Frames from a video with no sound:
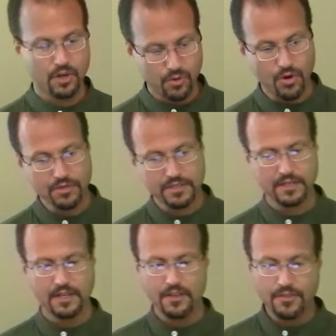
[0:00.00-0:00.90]
quote,
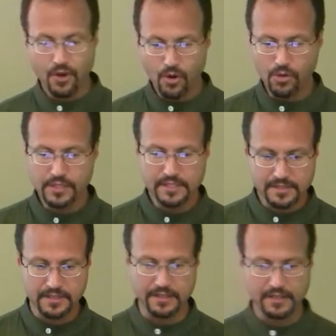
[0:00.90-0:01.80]
the holy
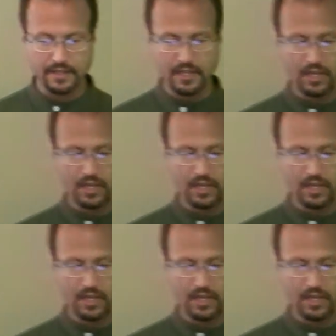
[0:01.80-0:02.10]
city